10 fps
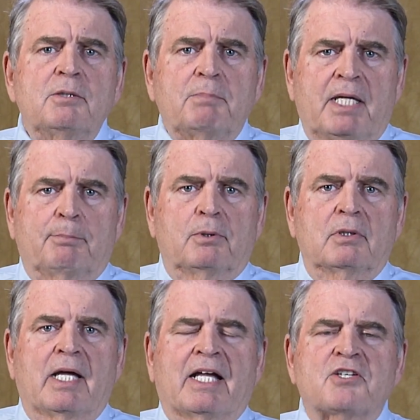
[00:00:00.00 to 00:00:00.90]

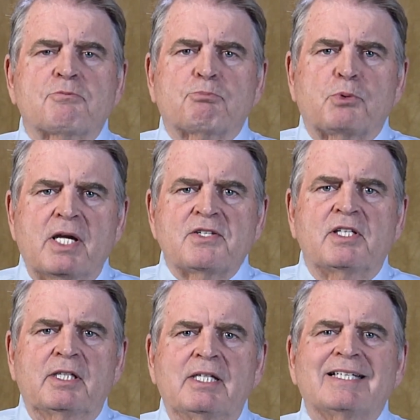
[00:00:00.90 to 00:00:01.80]
people
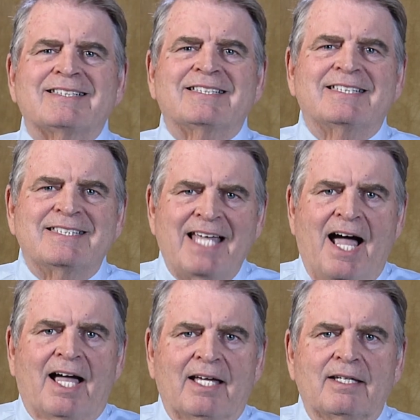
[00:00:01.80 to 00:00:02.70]
expressly
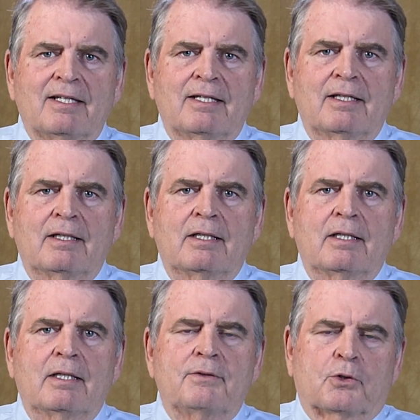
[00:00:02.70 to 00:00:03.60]
deny
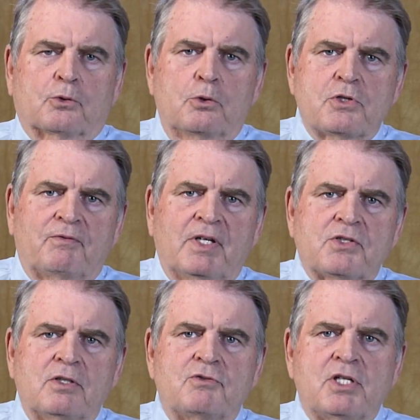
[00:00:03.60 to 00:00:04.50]
the
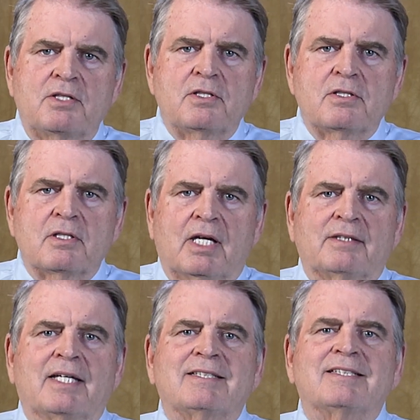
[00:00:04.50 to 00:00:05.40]
crucifixion of Jesus,
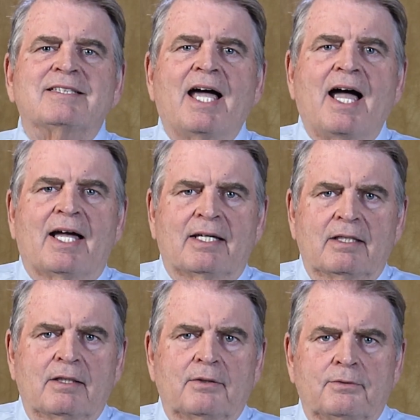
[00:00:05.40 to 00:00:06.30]
and they deny
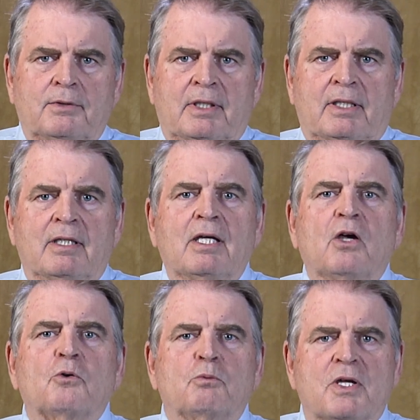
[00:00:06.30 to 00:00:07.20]
the
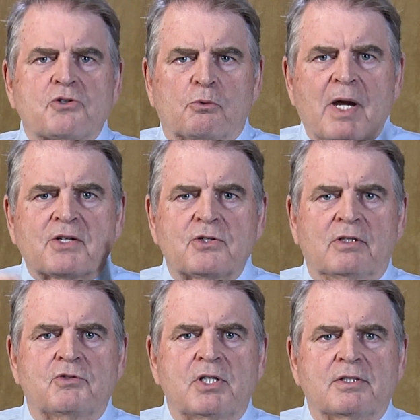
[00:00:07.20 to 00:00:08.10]
resurrection
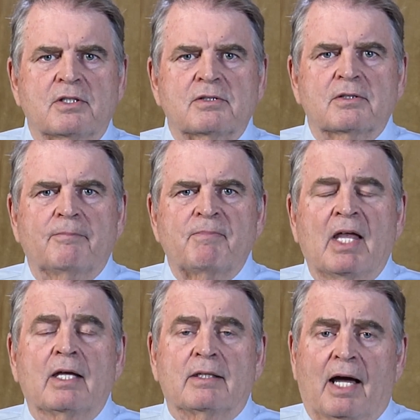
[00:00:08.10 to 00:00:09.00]
of Jesus.
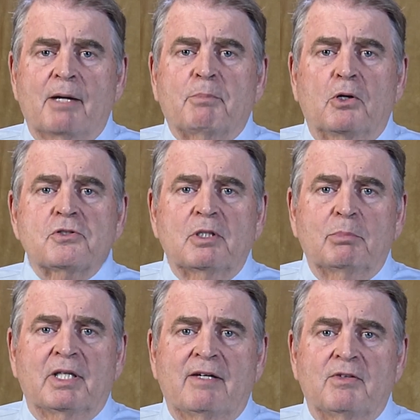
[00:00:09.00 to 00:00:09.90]
Now, I personally
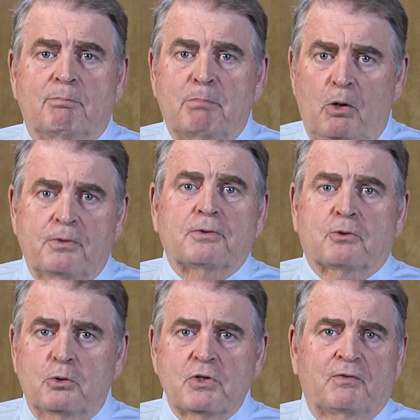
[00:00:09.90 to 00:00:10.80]
believe that both the
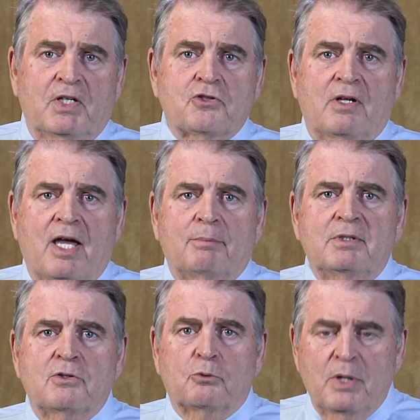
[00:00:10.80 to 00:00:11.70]
crucifixion
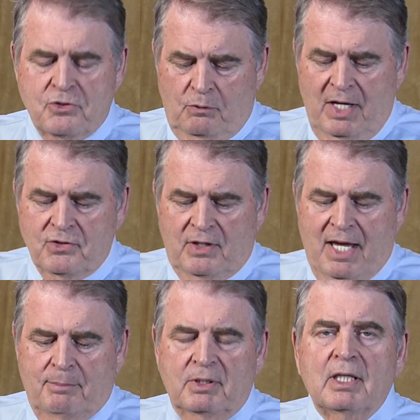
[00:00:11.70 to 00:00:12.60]
happened and the resurrection
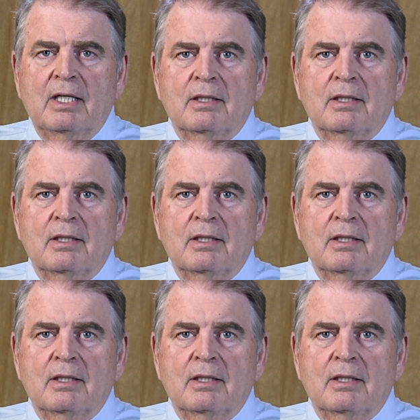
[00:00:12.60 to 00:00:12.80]
happened.